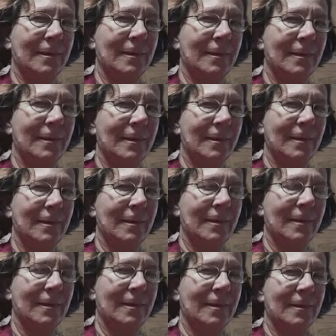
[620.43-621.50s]

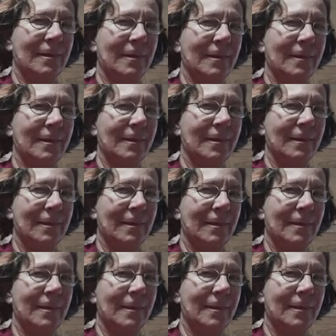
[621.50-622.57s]

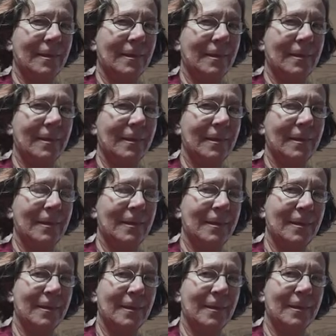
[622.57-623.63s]

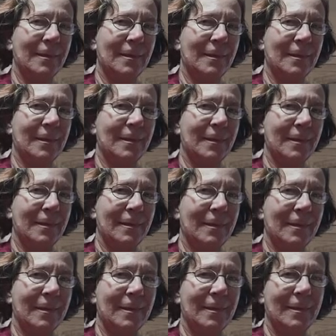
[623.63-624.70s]

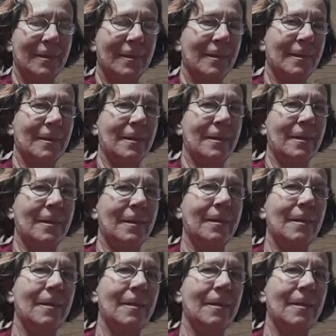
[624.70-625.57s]
This person isn't speaking.